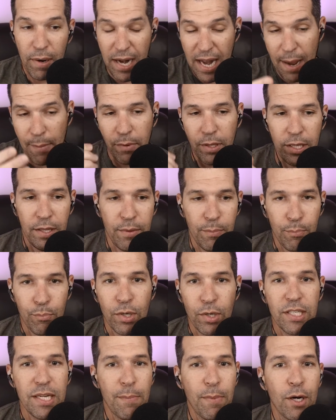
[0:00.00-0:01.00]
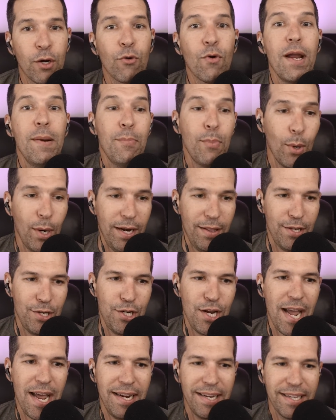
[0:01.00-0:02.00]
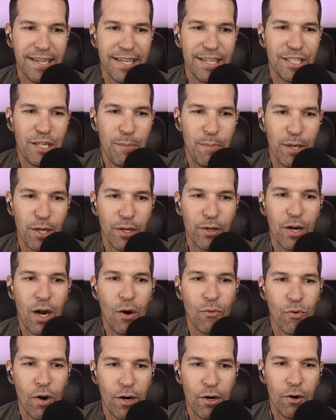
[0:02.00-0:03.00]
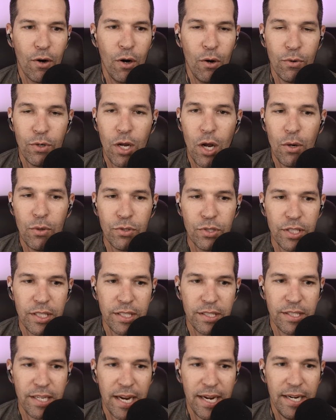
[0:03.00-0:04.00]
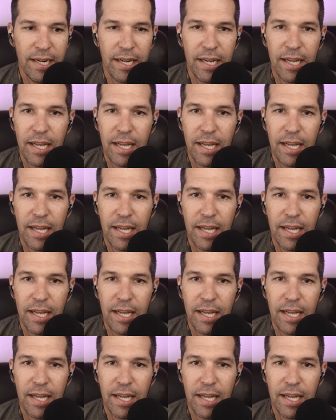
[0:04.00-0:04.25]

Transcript: Emily brings up a great point in the chat, to build a runner-owned hosting site.